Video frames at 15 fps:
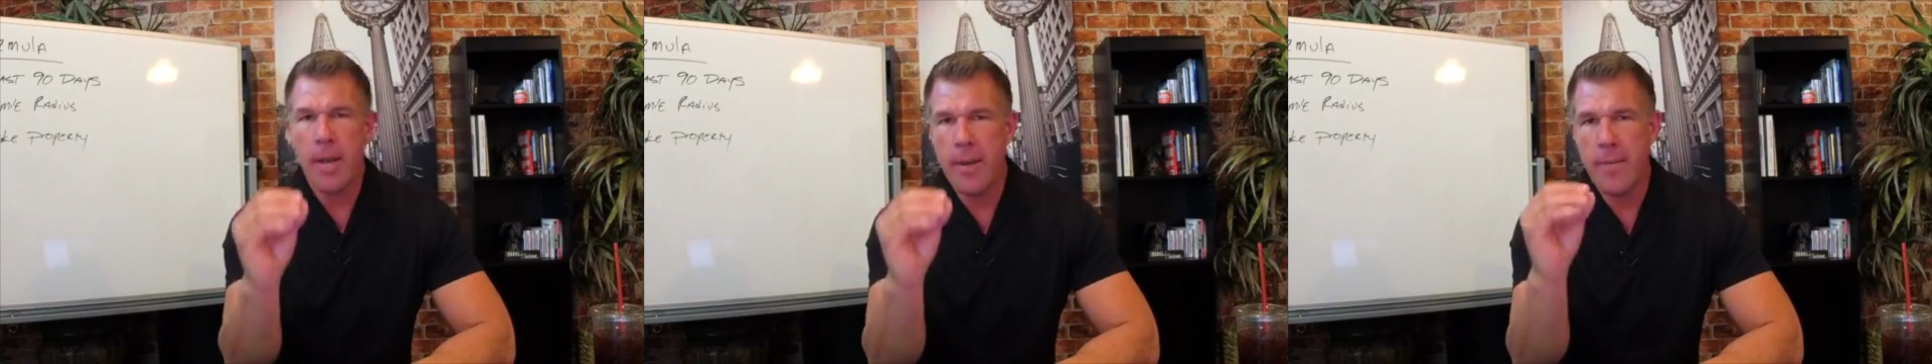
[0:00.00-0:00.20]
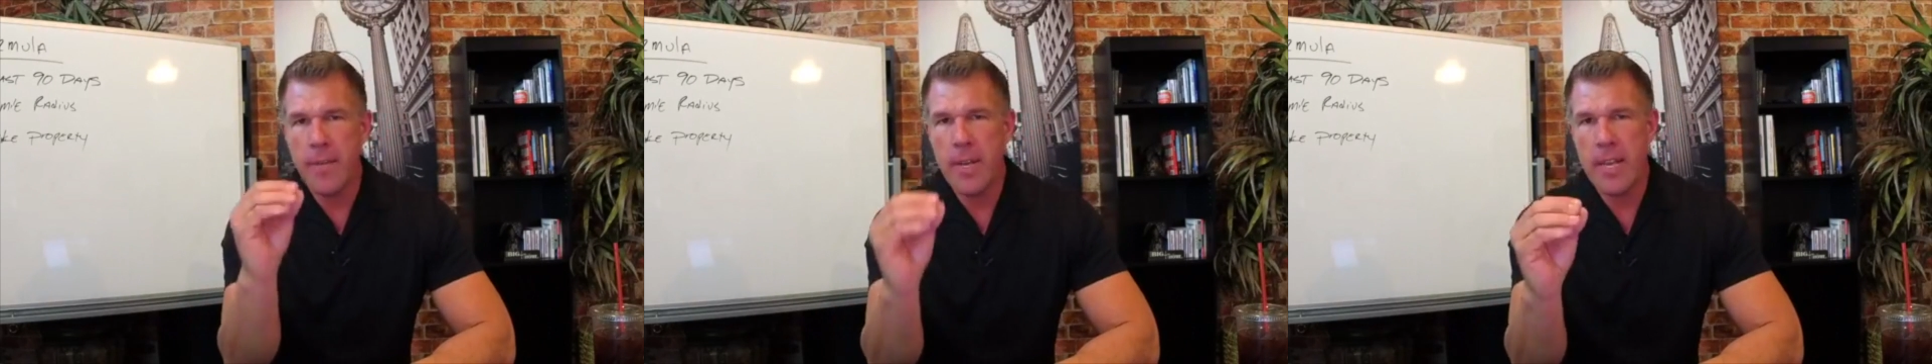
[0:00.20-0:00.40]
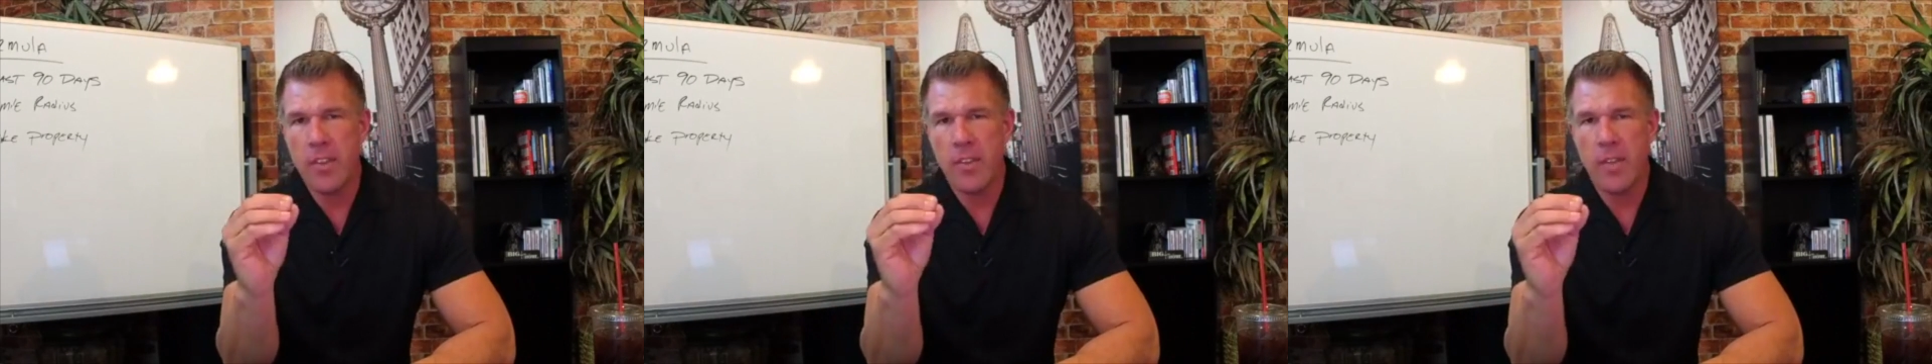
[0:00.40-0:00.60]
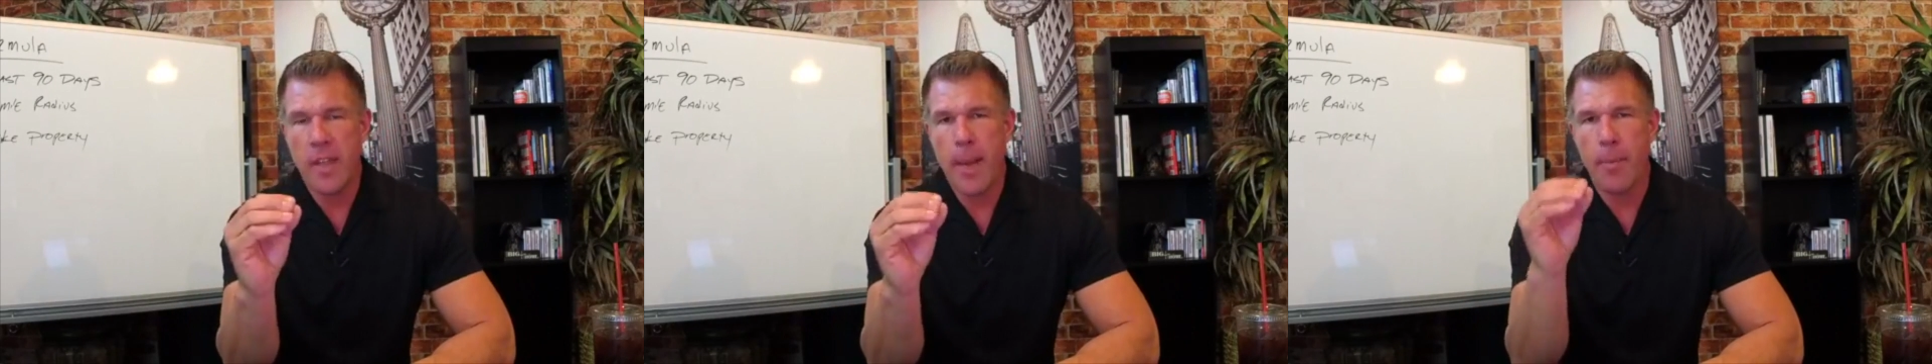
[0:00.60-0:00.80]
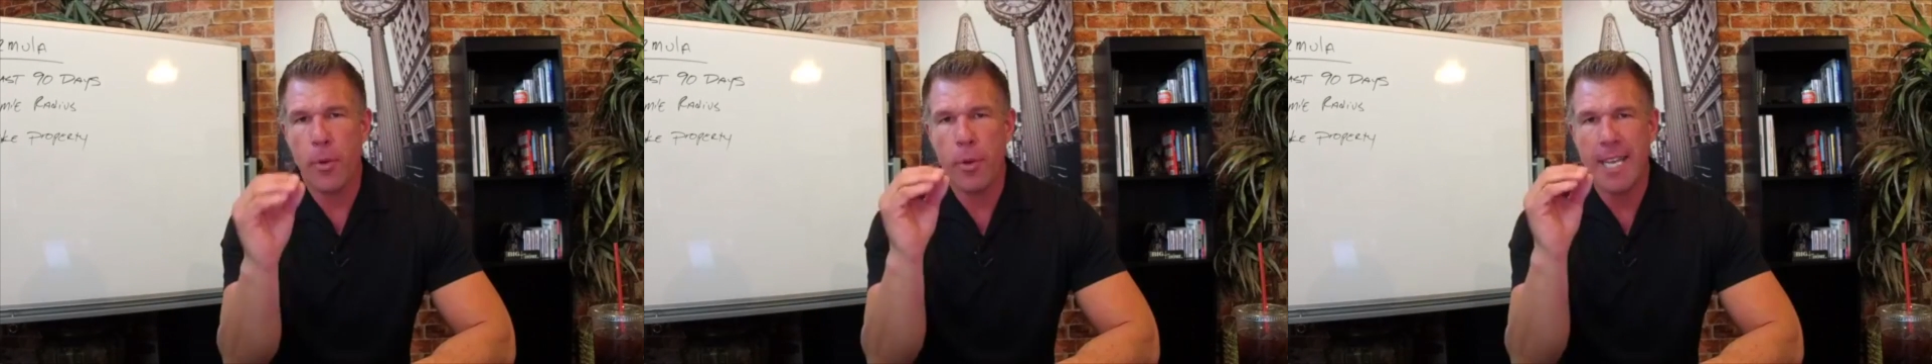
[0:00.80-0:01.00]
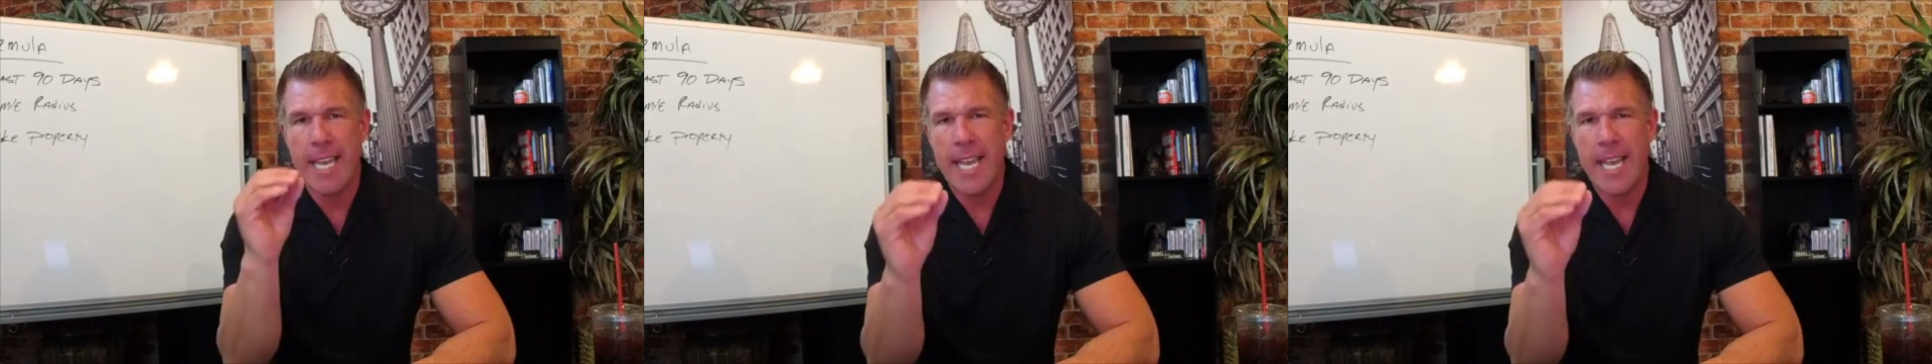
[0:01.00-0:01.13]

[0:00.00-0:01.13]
give you an example.